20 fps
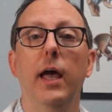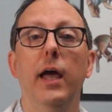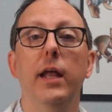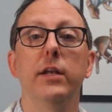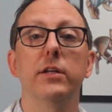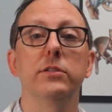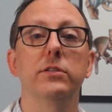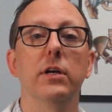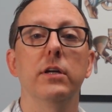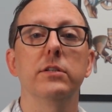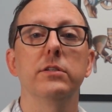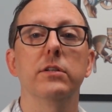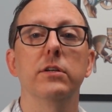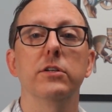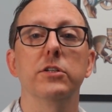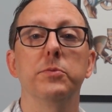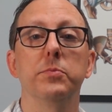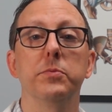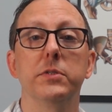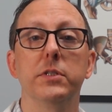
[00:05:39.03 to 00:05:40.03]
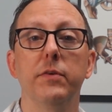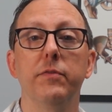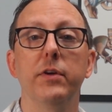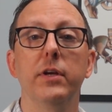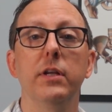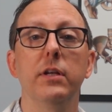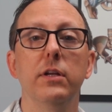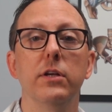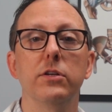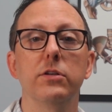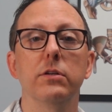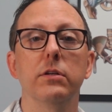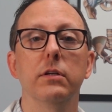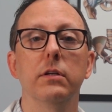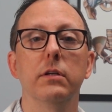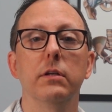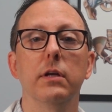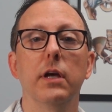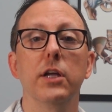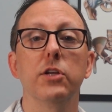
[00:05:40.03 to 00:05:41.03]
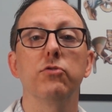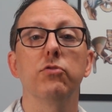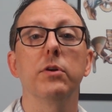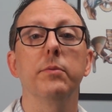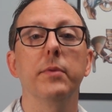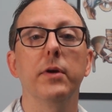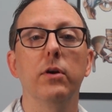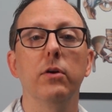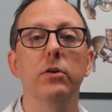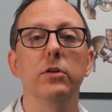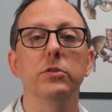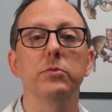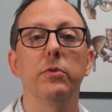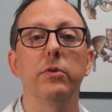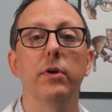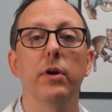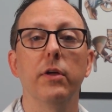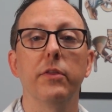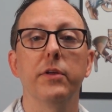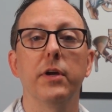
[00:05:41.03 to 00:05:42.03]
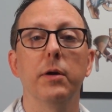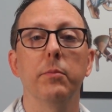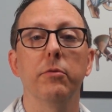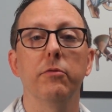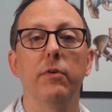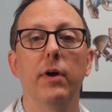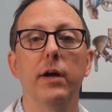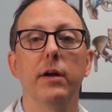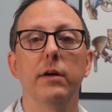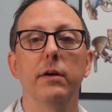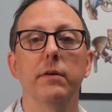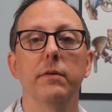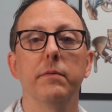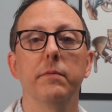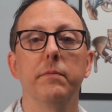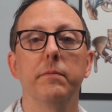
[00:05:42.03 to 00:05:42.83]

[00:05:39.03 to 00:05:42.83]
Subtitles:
and discuss their specific condition and treatment goals with their healthcare provider.